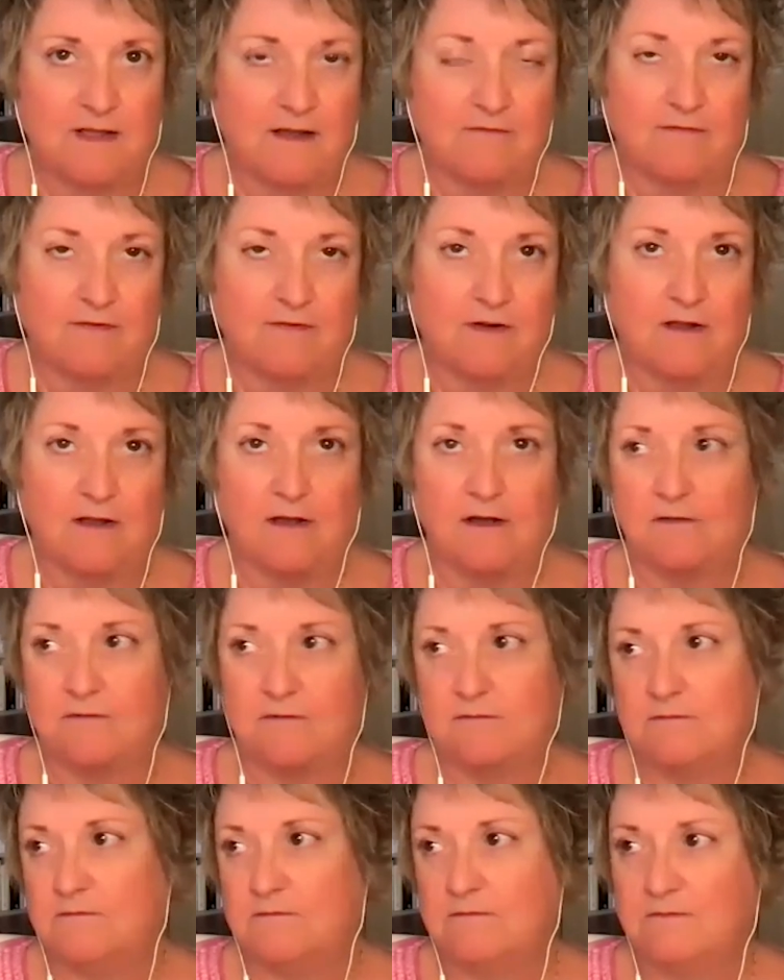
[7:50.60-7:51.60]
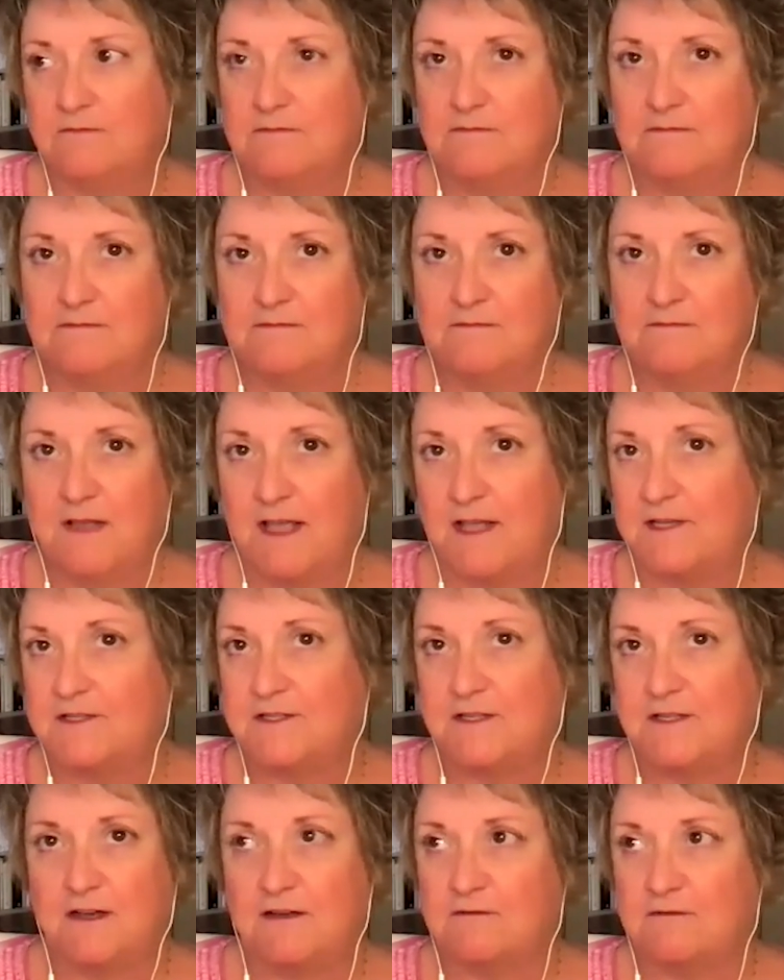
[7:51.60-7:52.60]
Africa,
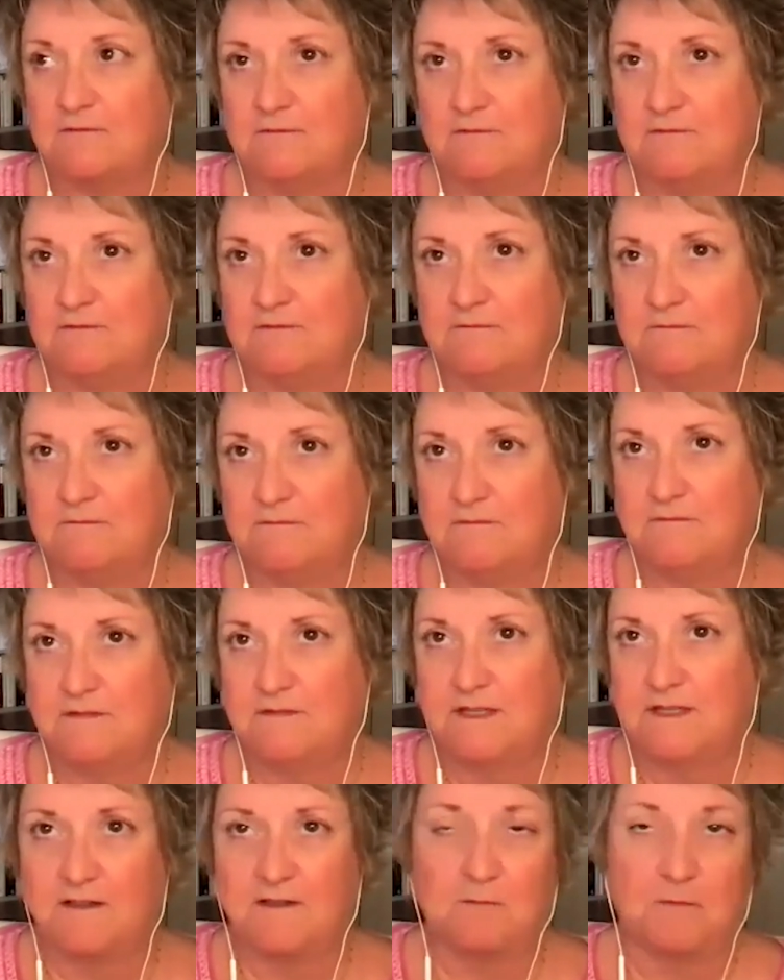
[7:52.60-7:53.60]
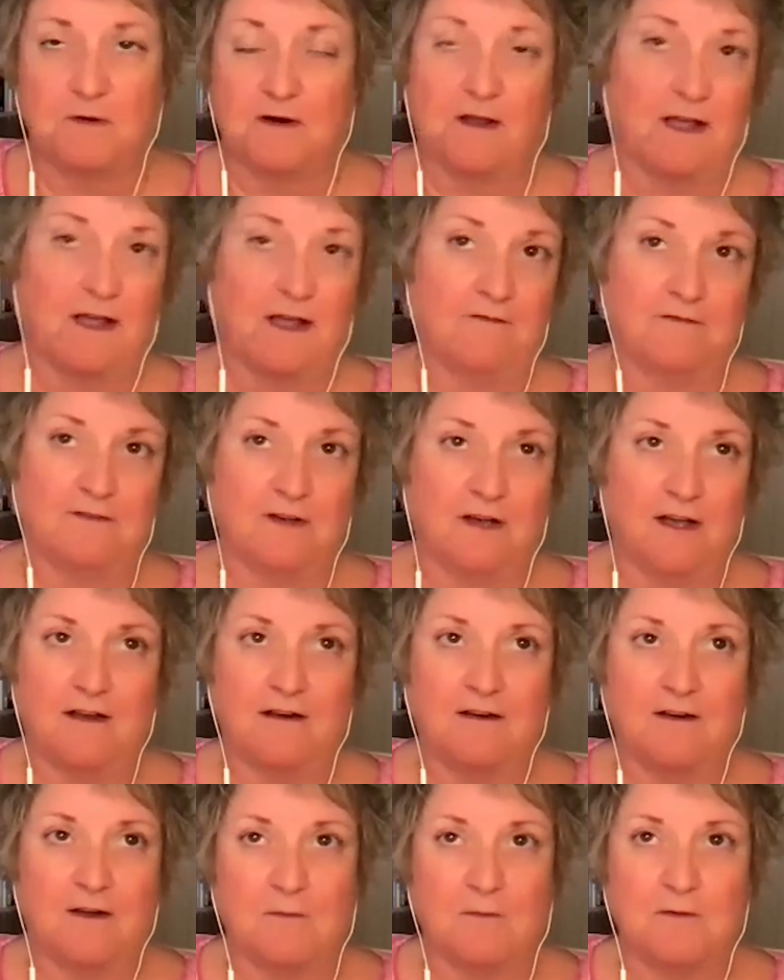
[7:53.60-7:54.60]
Asia, South America. I've
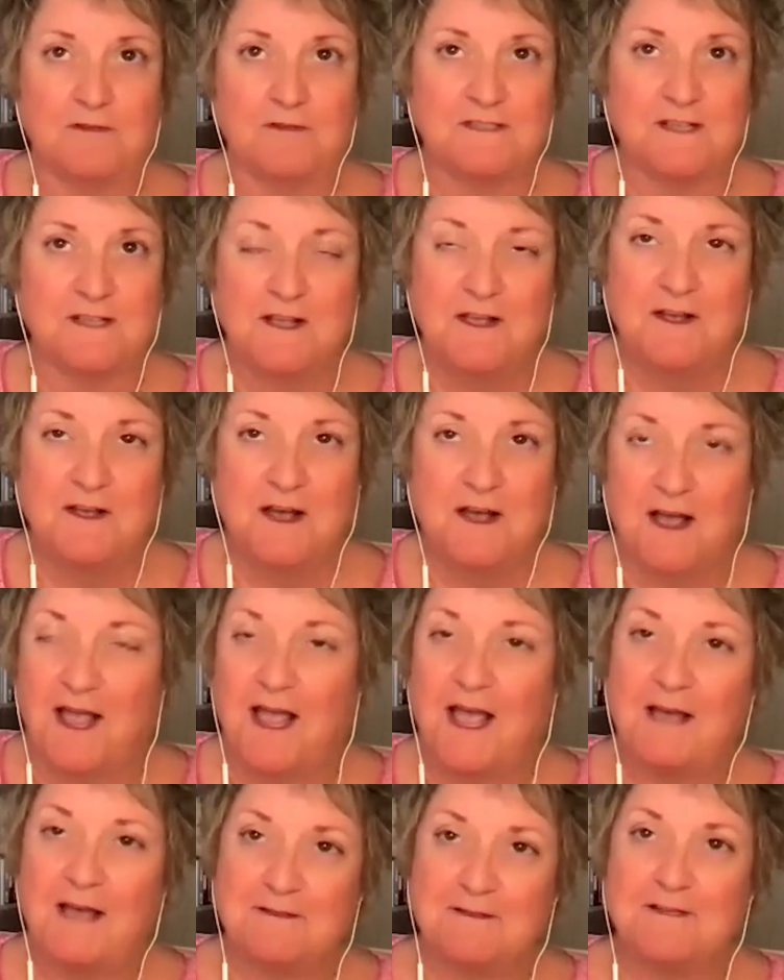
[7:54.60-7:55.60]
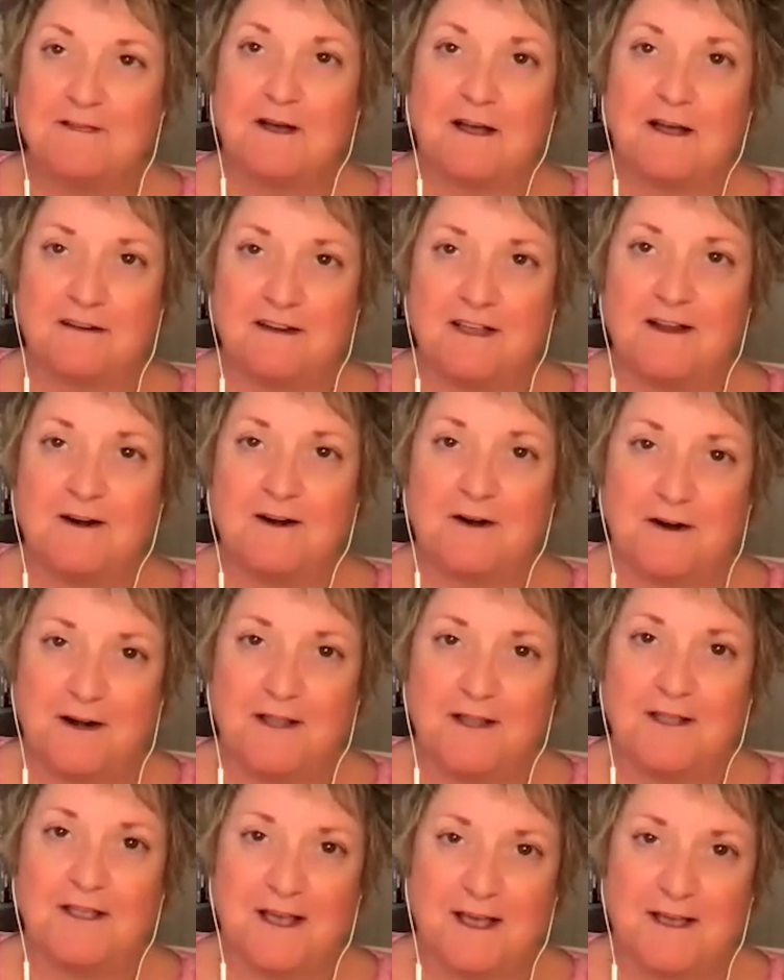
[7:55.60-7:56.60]
taught almost. I haven't taught in
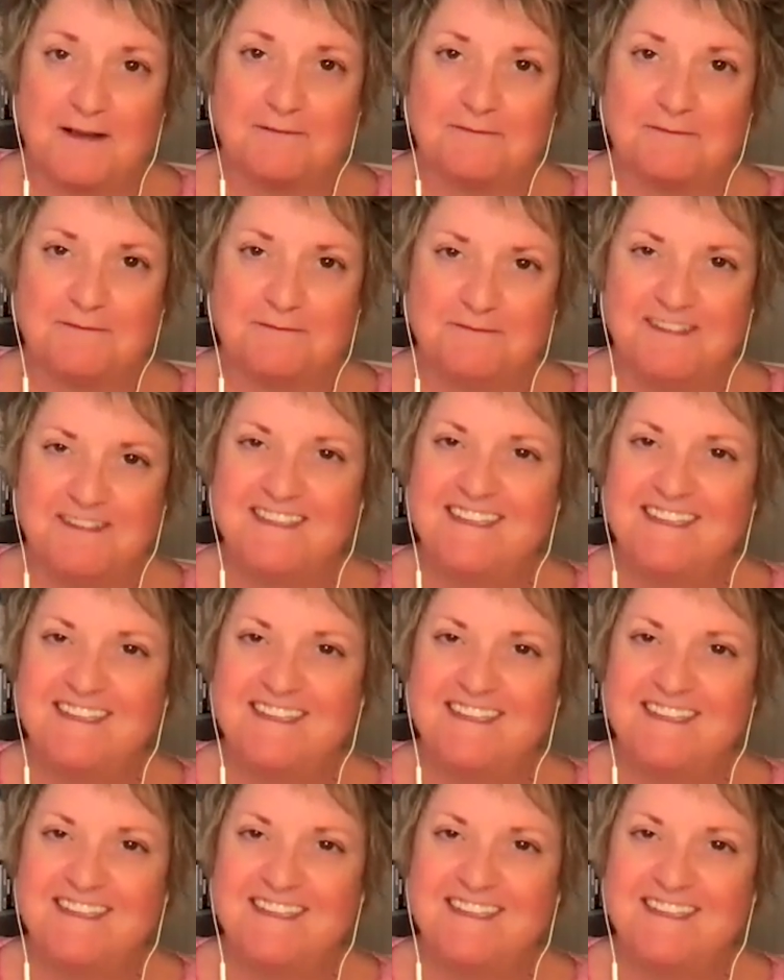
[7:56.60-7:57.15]
Antarctica yet,